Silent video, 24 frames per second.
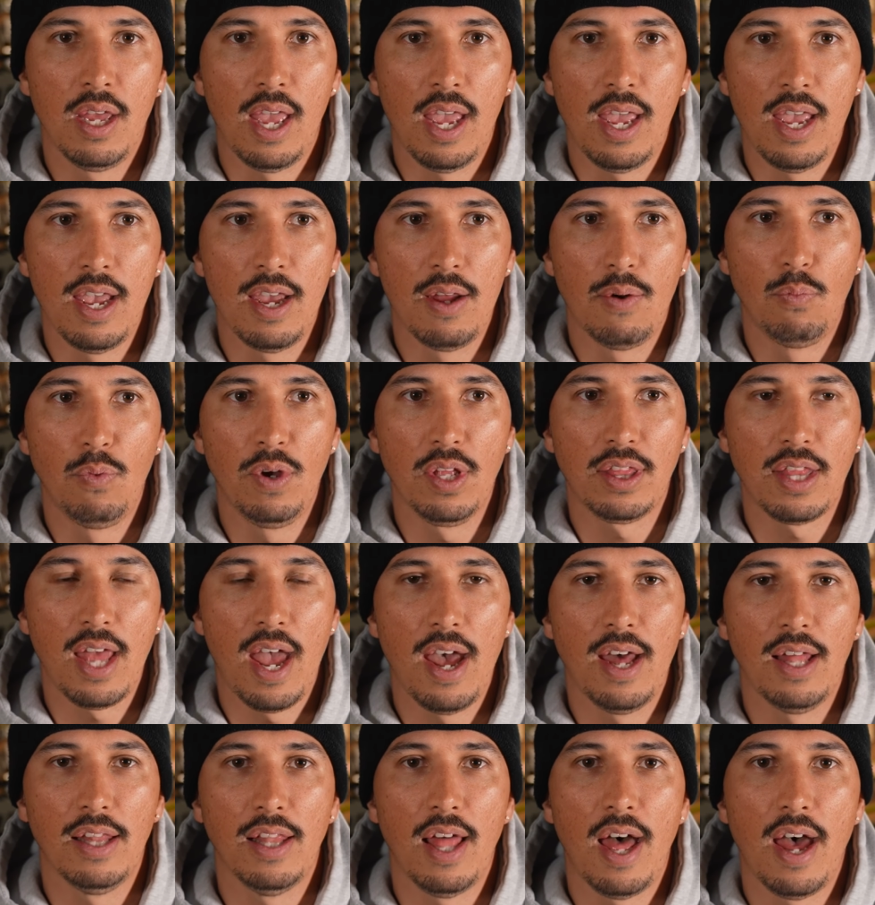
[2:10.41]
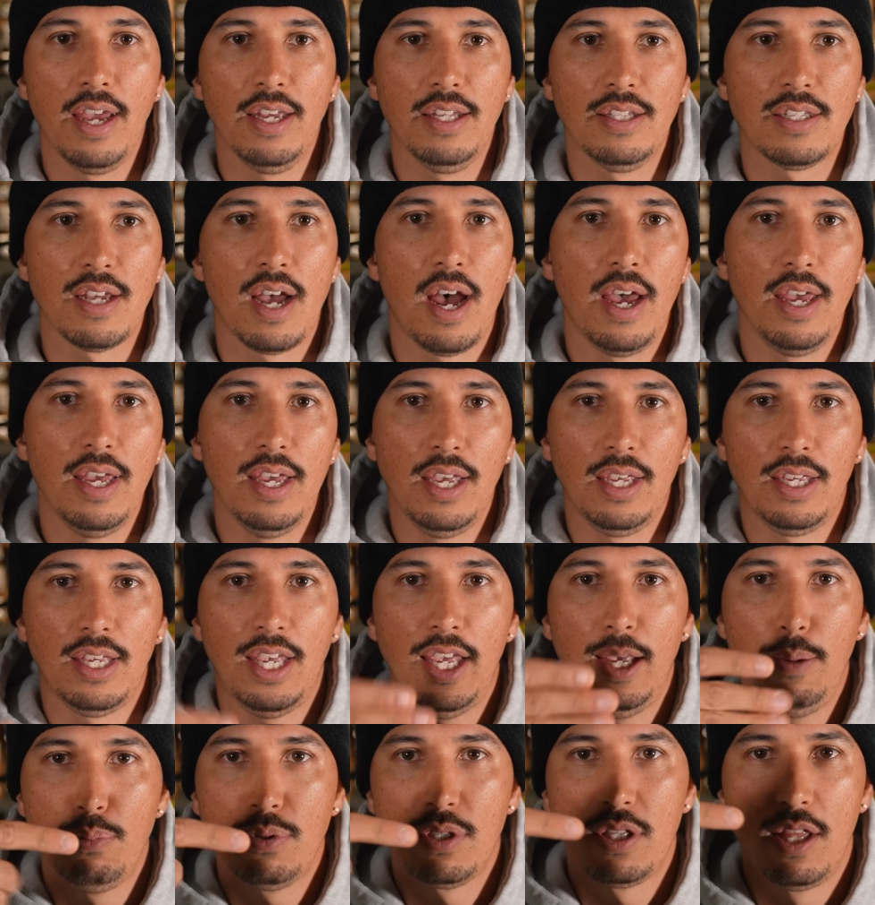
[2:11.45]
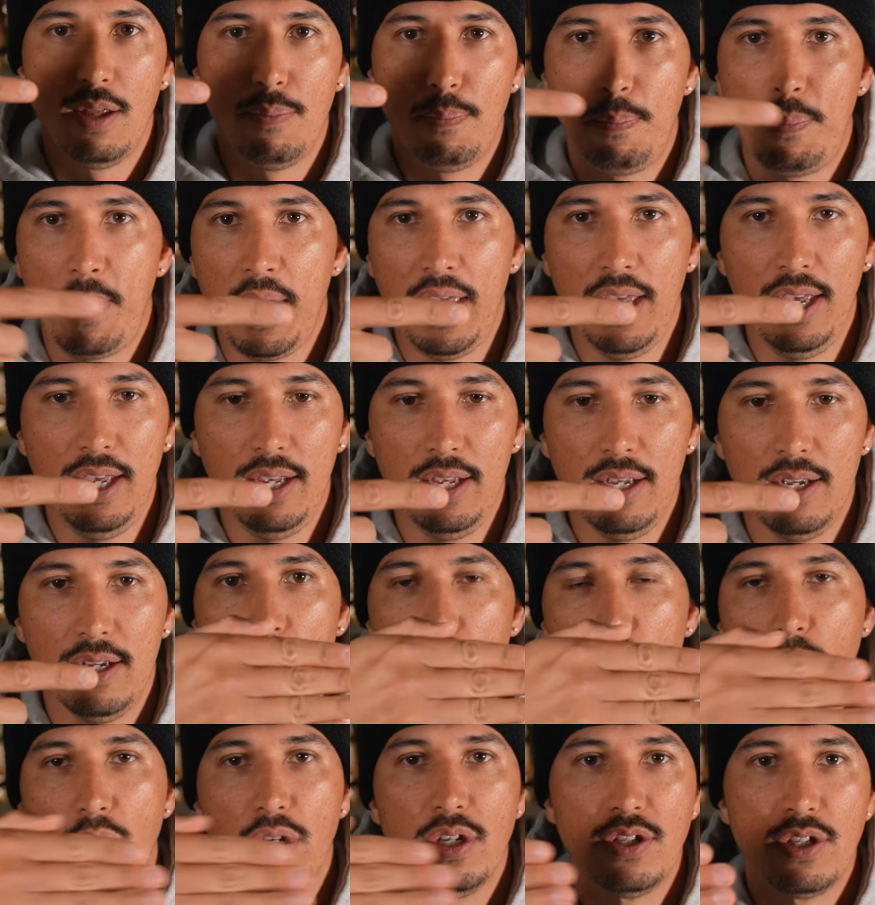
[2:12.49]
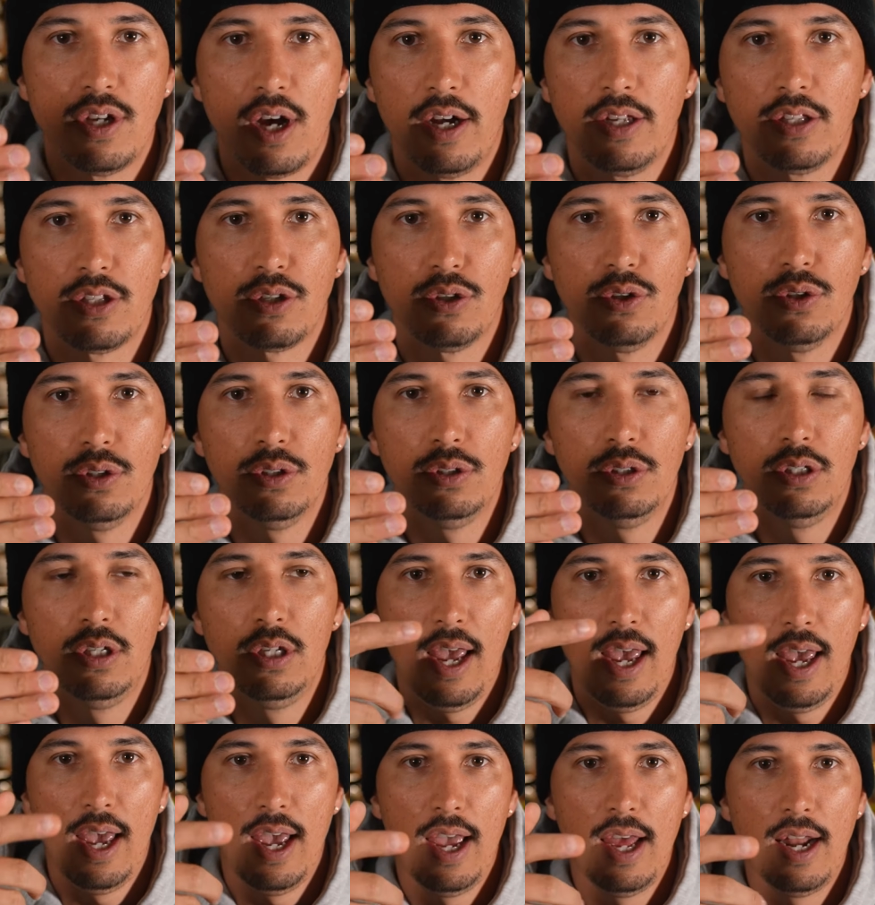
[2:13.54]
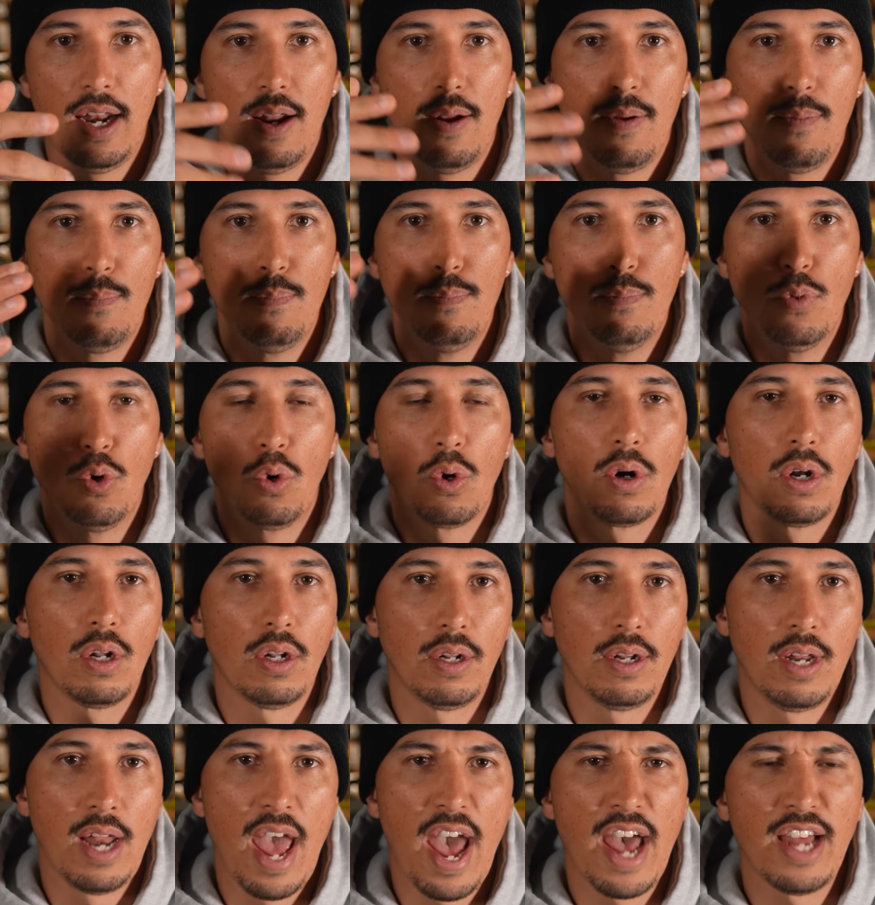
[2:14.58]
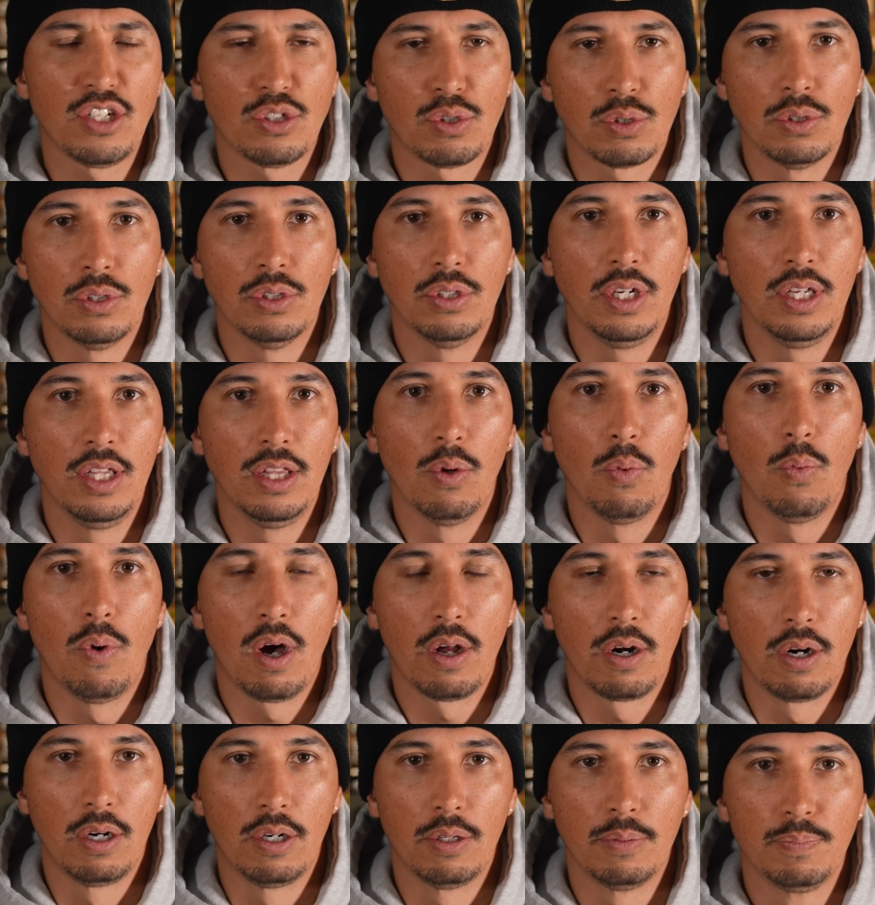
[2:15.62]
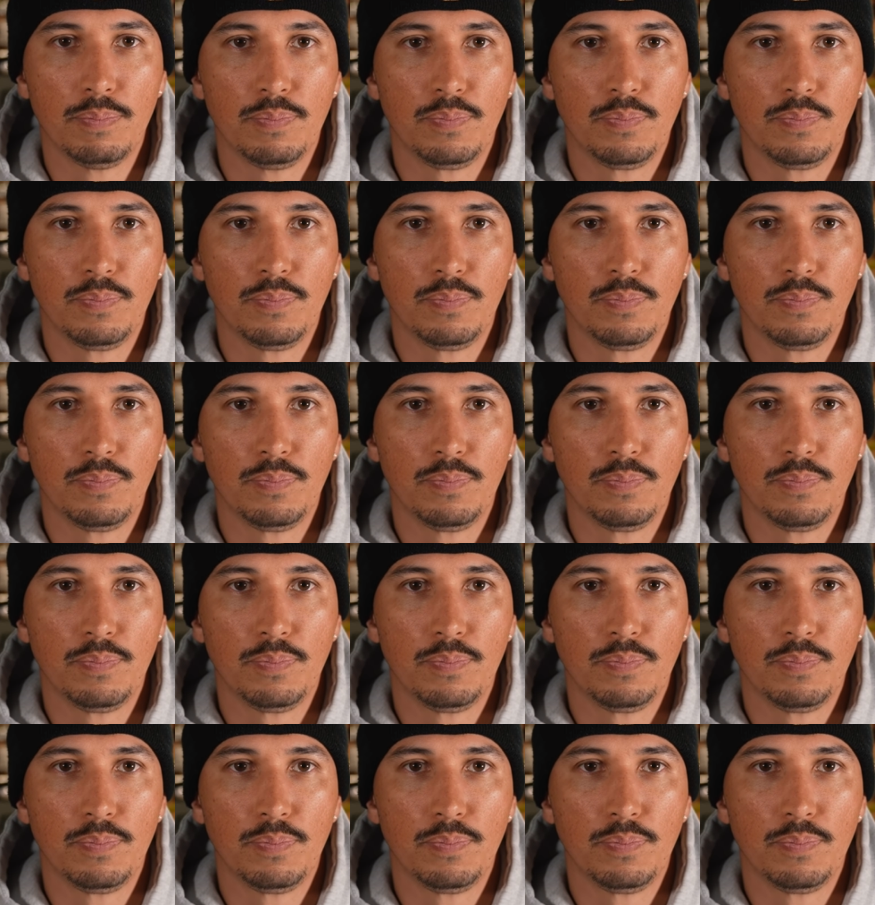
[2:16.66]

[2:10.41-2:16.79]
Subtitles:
And with that line tie, it keeps the bait horizontal and more natural in the water.